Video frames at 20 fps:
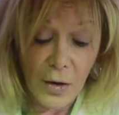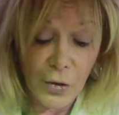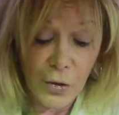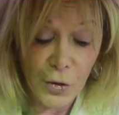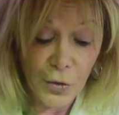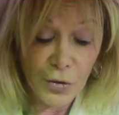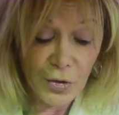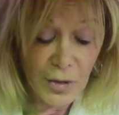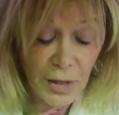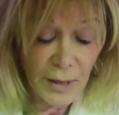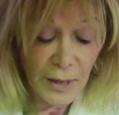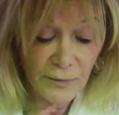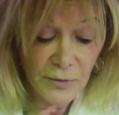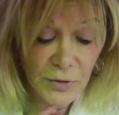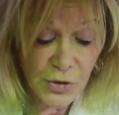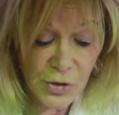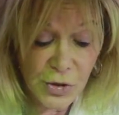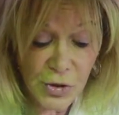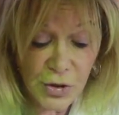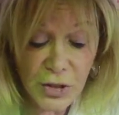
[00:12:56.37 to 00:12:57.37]
You
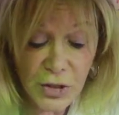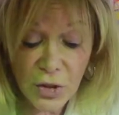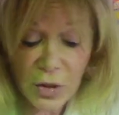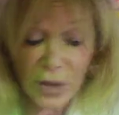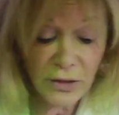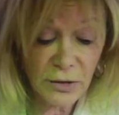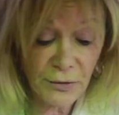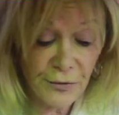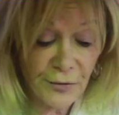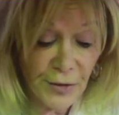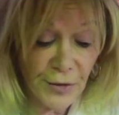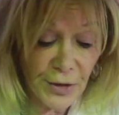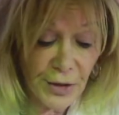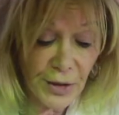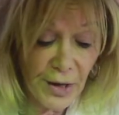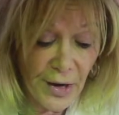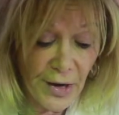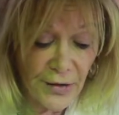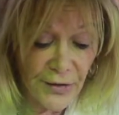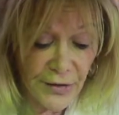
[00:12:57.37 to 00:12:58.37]
should start to
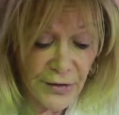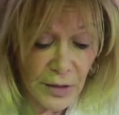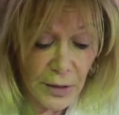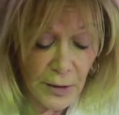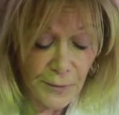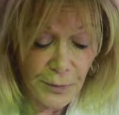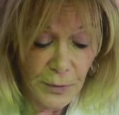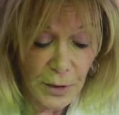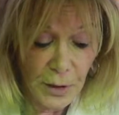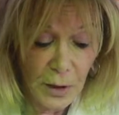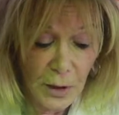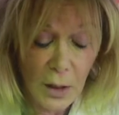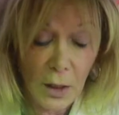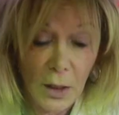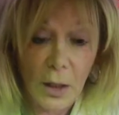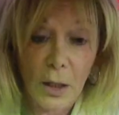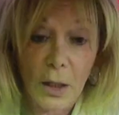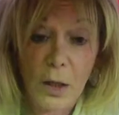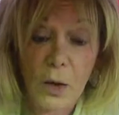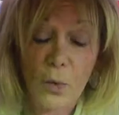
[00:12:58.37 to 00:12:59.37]
fertilize
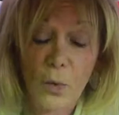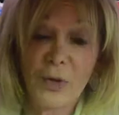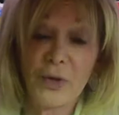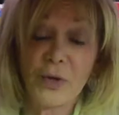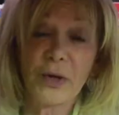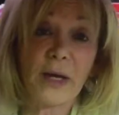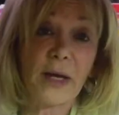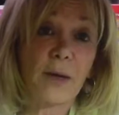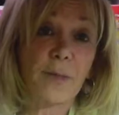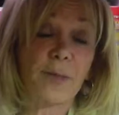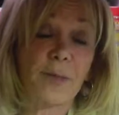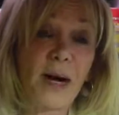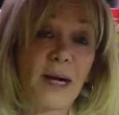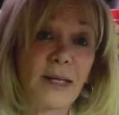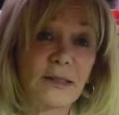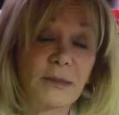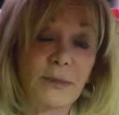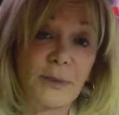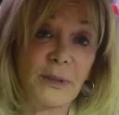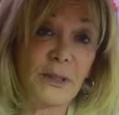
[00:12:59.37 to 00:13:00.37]
when you get
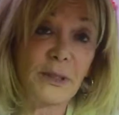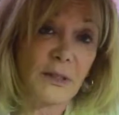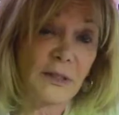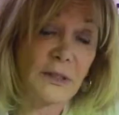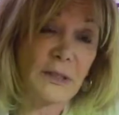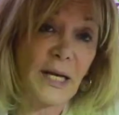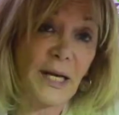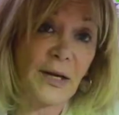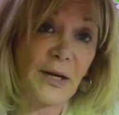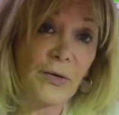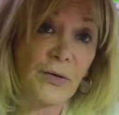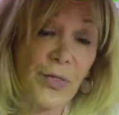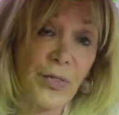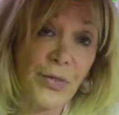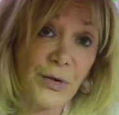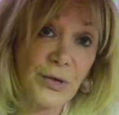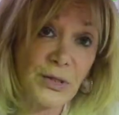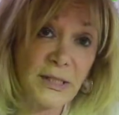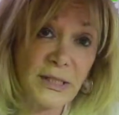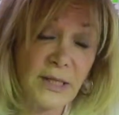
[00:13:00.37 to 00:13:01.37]
approximately the 2nd or
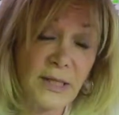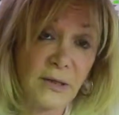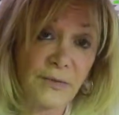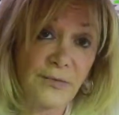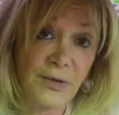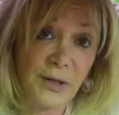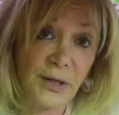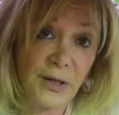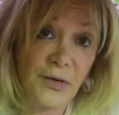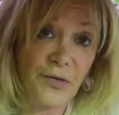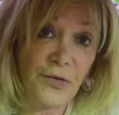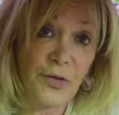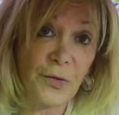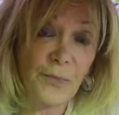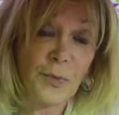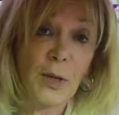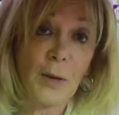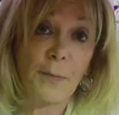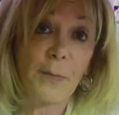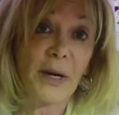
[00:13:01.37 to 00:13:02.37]
3rd set of leaves,
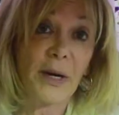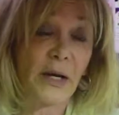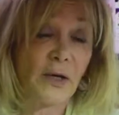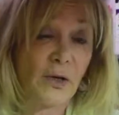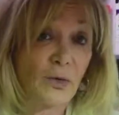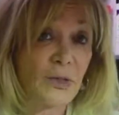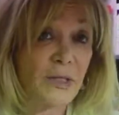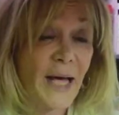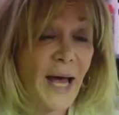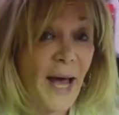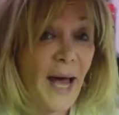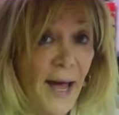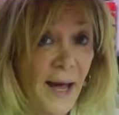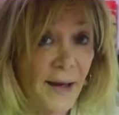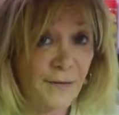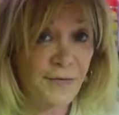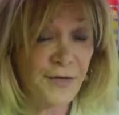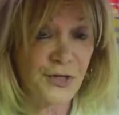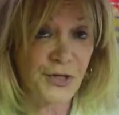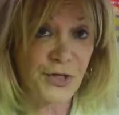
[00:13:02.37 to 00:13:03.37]
but I use
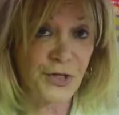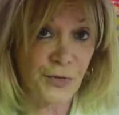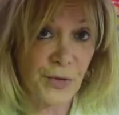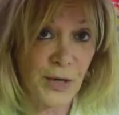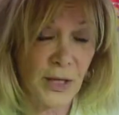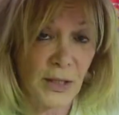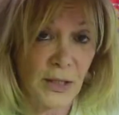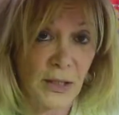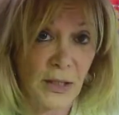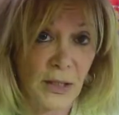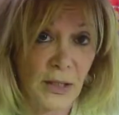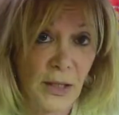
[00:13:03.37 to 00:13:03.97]
half the strength.